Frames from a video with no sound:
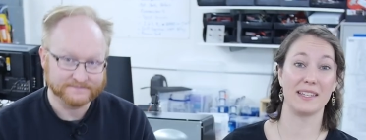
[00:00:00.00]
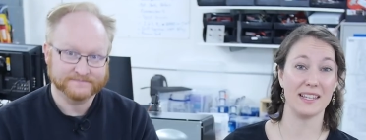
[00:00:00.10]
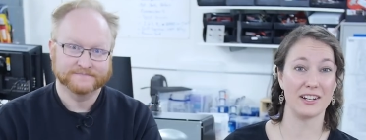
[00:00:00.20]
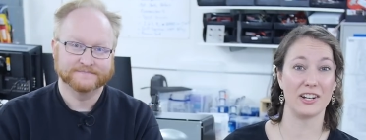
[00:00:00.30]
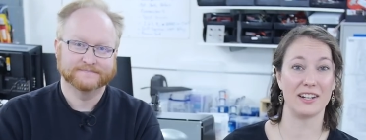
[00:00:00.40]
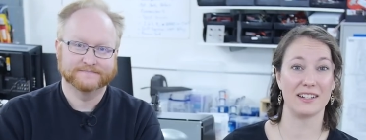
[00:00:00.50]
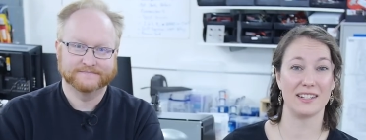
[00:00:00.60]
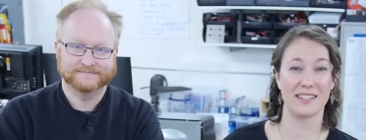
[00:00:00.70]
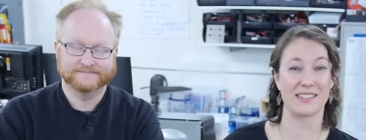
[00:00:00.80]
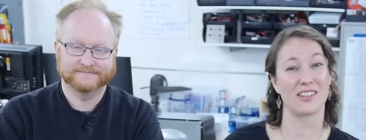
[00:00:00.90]
Speaker 1: a beginner,
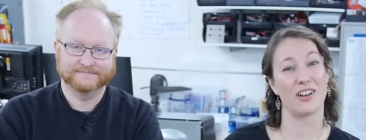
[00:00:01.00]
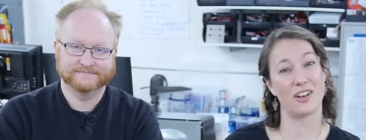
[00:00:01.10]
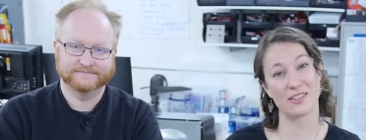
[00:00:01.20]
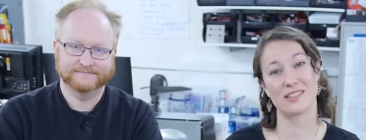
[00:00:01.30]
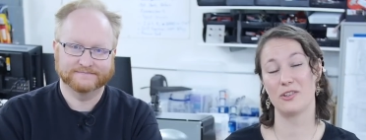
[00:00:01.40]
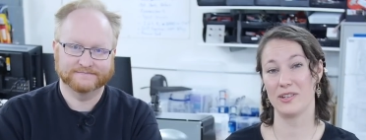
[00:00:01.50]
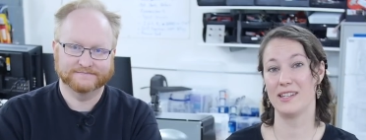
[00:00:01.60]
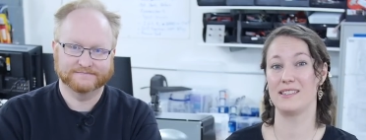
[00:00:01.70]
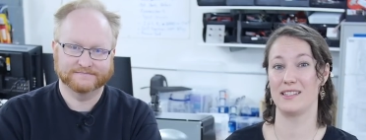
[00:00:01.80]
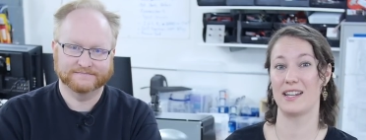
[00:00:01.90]
it's also
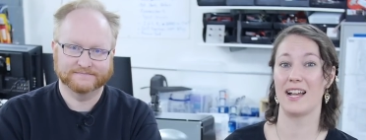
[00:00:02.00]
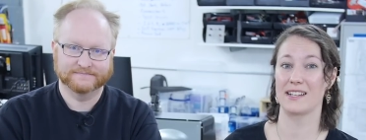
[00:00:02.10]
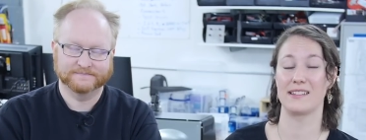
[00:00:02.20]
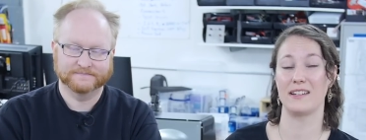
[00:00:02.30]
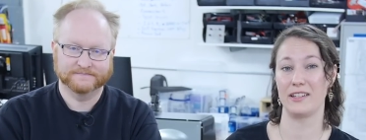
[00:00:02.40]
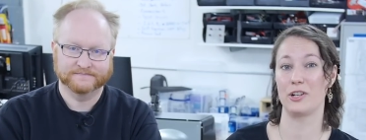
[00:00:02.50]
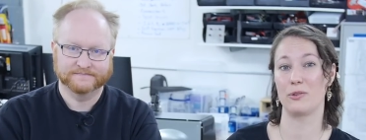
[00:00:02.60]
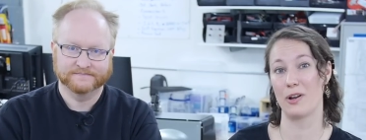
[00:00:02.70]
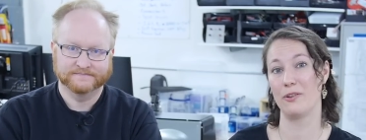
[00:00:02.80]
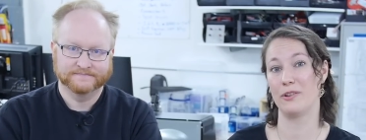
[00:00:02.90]
easy to accidentally
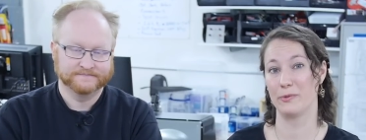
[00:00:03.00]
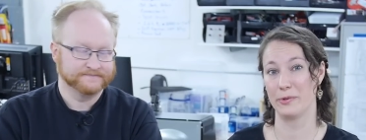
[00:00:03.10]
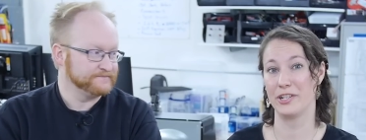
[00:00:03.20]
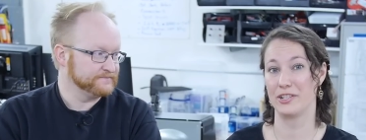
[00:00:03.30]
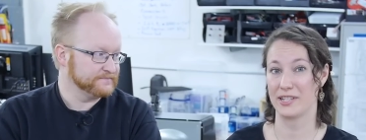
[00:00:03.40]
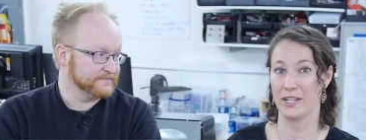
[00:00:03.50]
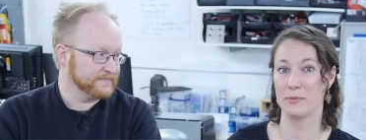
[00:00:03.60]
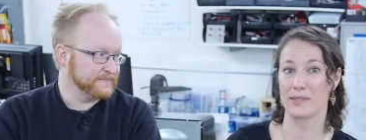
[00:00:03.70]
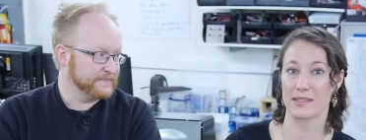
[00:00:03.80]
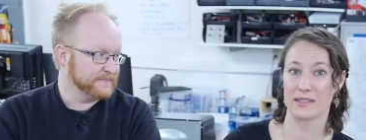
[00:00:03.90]
corrode and ruin your
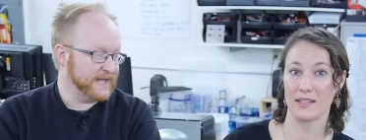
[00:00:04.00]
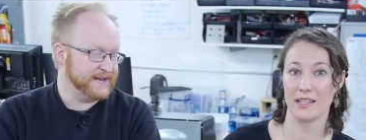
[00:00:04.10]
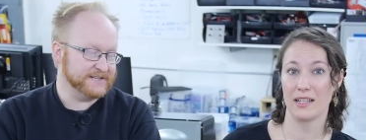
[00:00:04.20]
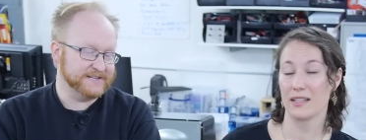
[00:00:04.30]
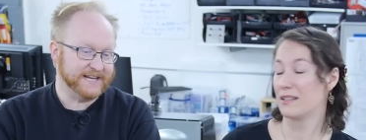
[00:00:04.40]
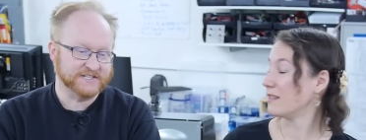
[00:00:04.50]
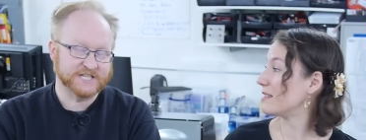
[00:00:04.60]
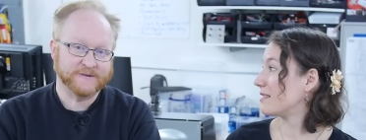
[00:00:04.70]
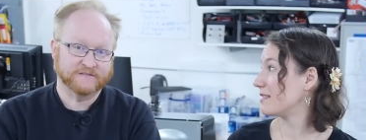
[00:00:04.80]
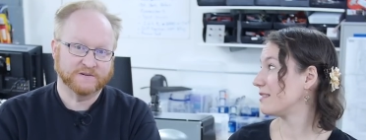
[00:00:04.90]
tips. And it's
Speaker 2: not
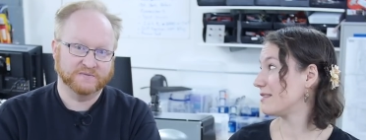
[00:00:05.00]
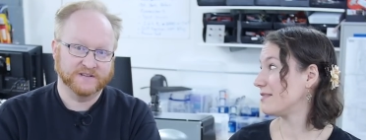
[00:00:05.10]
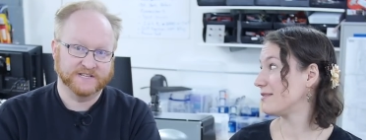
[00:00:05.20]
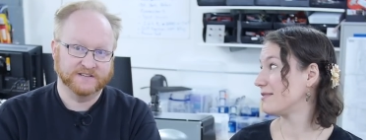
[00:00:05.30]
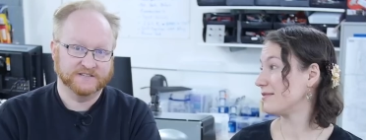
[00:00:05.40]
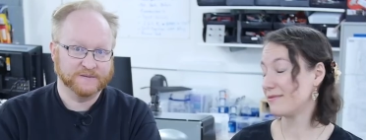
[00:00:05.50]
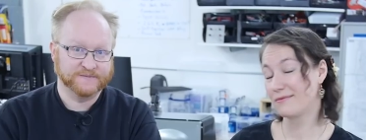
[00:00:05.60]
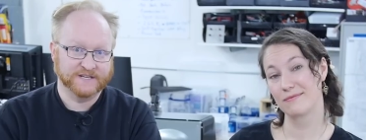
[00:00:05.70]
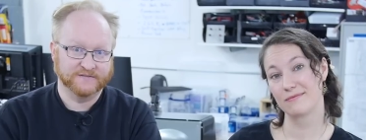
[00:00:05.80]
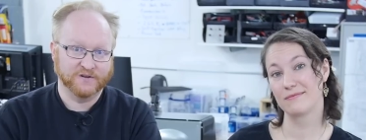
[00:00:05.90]
just about replacing
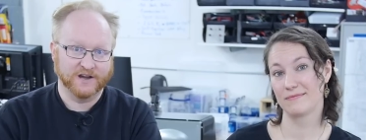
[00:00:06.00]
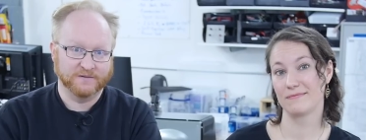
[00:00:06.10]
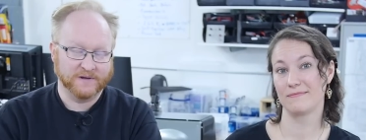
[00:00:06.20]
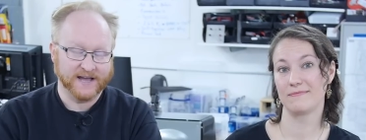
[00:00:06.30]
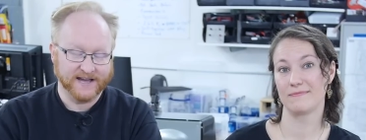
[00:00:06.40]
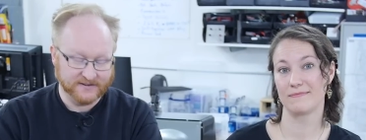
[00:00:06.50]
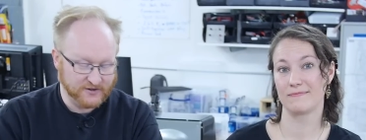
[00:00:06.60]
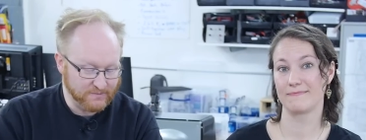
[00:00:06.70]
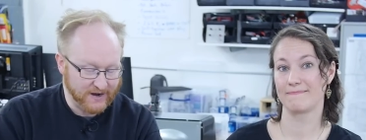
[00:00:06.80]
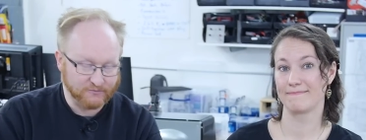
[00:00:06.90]
tips that have gone bad.
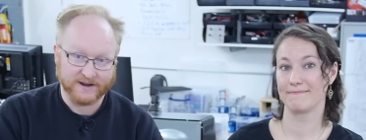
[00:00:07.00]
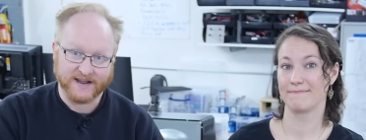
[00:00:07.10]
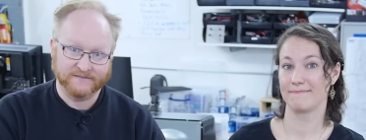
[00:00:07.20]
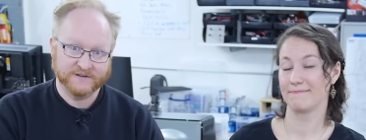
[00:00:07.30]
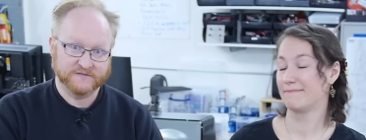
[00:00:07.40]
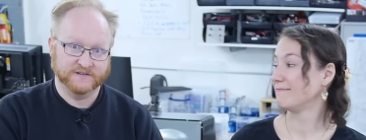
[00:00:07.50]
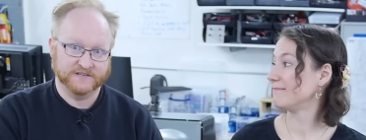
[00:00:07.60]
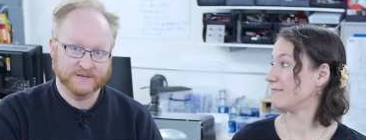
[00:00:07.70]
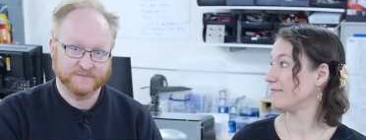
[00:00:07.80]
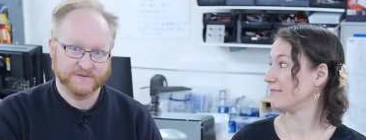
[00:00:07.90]
You might want to have different
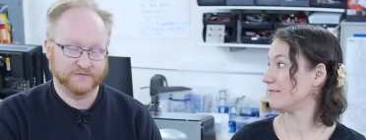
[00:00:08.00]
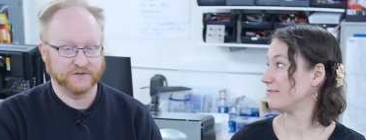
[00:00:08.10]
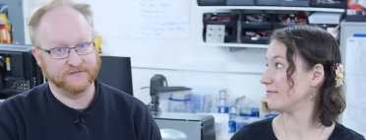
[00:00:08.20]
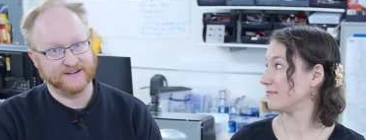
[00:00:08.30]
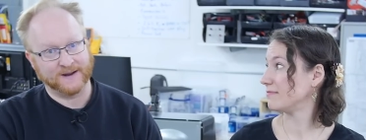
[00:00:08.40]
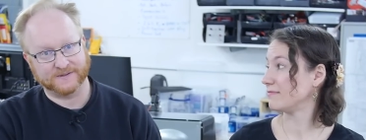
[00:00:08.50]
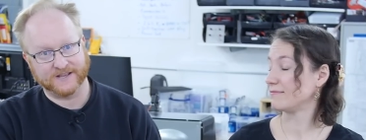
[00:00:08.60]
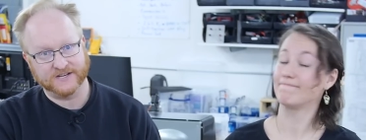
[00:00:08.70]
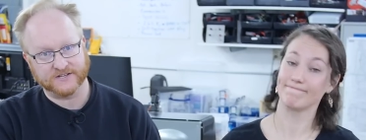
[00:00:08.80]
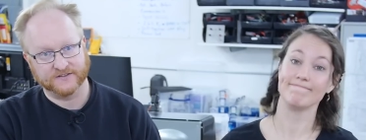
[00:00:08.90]
tips for different
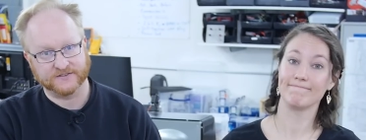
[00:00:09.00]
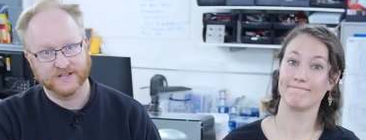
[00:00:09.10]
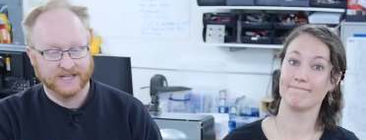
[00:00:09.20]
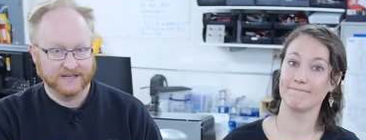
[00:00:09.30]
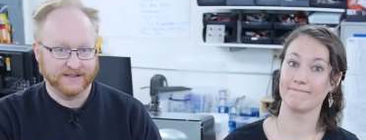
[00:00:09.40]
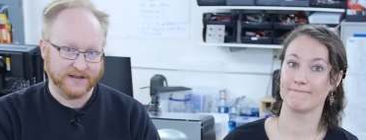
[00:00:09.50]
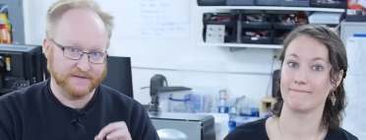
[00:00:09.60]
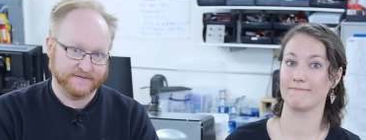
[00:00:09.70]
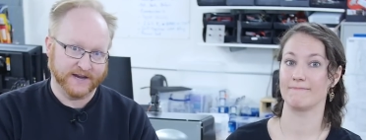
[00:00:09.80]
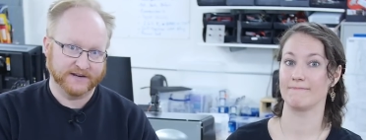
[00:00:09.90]
applications, like a
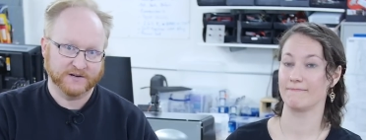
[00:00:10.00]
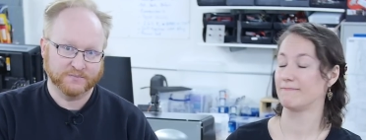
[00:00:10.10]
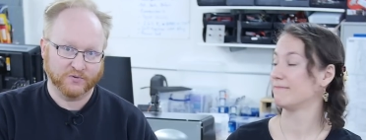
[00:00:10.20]
finer